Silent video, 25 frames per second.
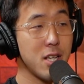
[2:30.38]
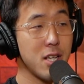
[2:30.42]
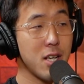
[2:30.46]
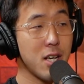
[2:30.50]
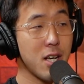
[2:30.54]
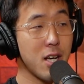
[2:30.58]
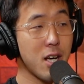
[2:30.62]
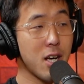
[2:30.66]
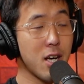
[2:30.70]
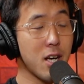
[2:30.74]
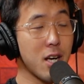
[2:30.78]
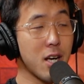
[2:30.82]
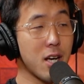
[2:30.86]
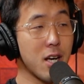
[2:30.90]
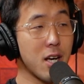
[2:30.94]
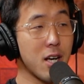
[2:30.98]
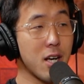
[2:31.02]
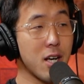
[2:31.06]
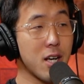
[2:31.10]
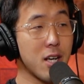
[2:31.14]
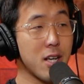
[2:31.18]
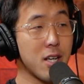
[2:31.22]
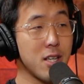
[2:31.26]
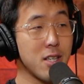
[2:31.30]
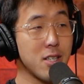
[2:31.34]

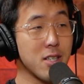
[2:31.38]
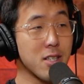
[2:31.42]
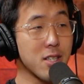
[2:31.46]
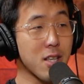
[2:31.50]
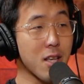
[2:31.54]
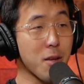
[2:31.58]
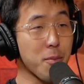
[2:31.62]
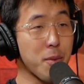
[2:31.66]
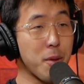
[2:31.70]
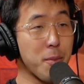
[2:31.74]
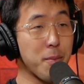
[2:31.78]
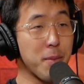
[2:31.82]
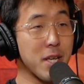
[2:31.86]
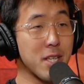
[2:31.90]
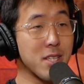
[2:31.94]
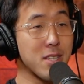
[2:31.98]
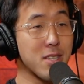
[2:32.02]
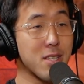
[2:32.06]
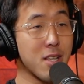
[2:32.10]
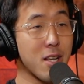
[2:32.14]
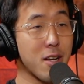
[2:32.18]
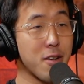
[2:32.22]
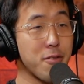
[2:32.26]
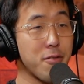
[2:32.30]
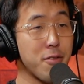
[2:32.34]
uh, is like my best
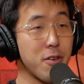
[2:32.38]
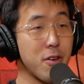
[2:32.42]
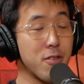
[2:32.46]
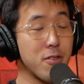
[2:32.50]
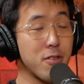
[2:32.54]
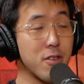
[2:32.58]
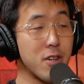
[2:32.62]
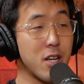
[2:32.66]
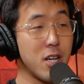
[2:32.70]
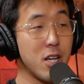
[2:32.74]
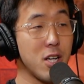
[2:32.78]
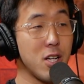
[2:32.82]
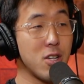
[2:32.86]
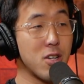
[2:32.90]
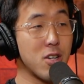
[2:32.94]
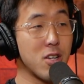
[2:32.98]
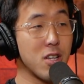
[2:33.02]
stuff overall,